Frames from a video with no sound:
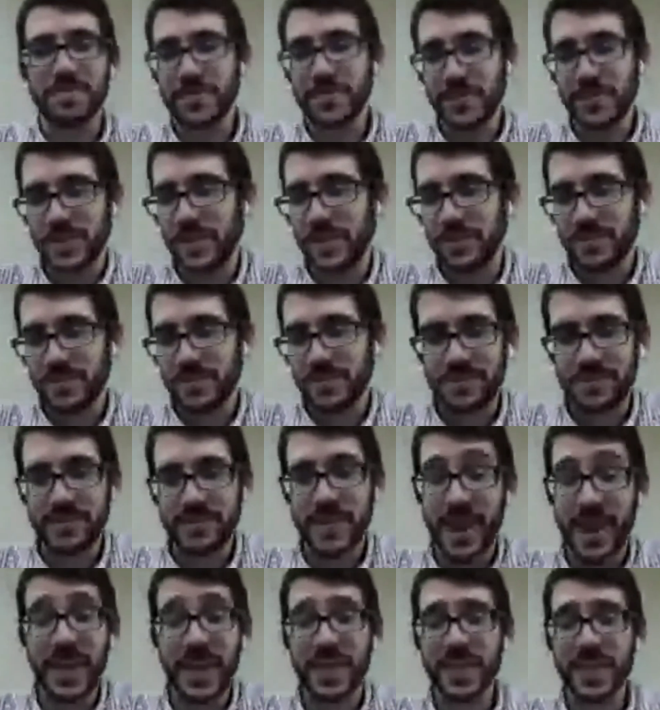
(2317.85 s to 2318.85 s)
so
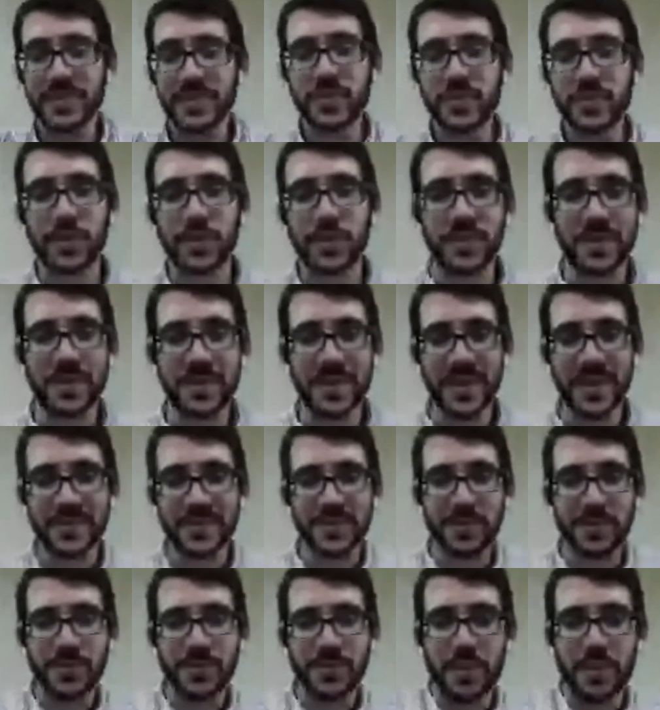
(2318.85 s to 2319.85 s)
I think it's cool. I think it's a
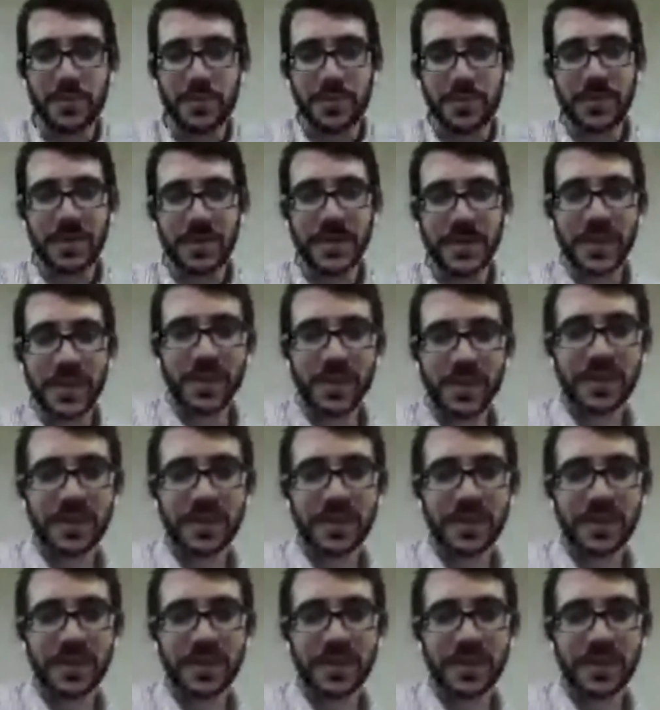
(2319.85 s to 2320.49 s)
cool opportunity.